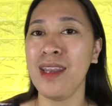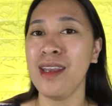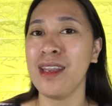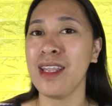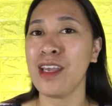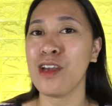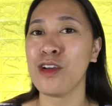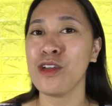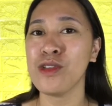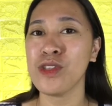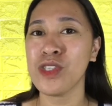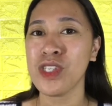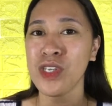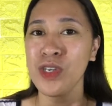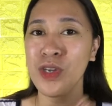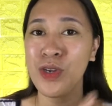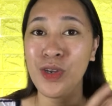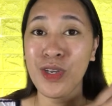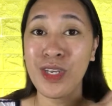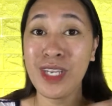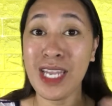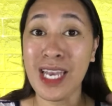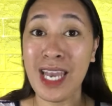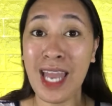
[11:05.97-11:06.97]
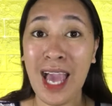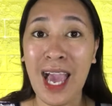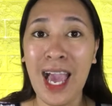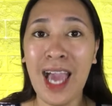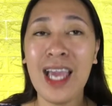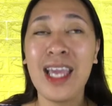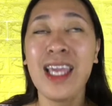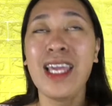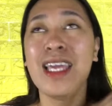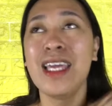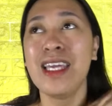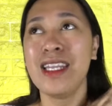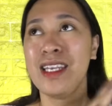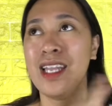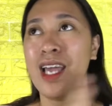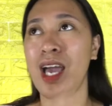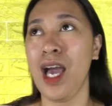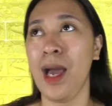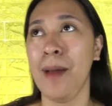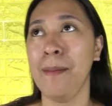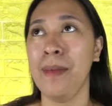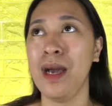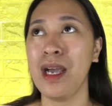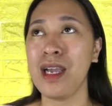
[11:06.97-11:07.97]
i-consider nila
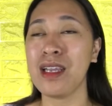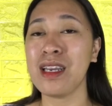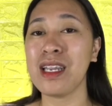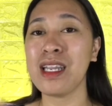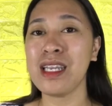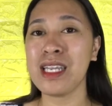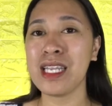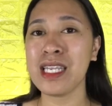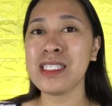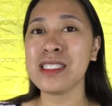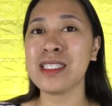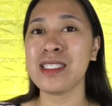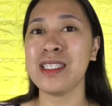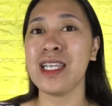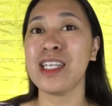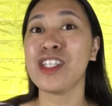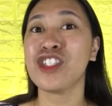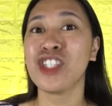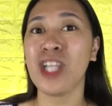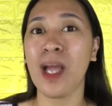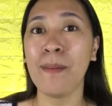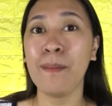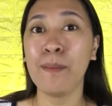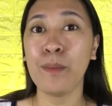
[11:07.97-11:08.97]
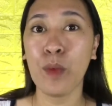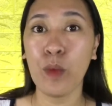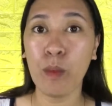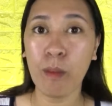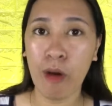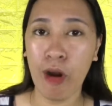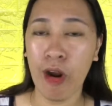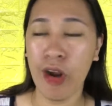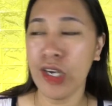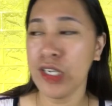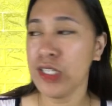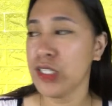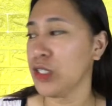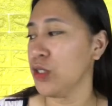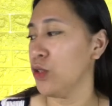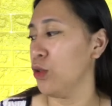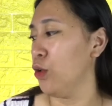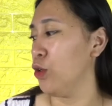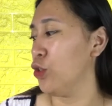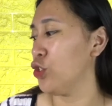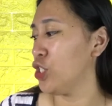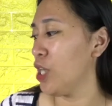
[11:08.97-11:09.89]
na mag-release ng shampoo bars, no?